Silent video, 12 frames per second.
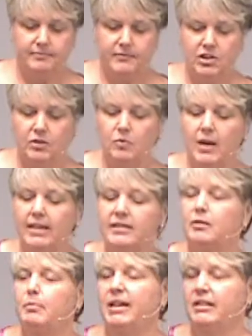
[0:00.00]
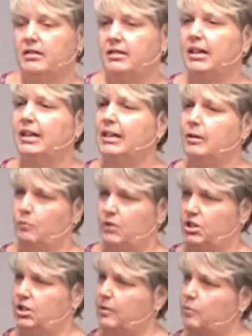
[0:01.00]
she writes about a time
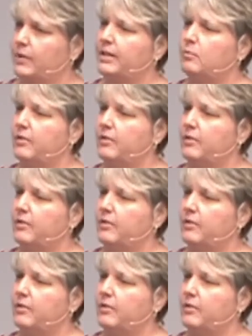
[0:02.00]
when she went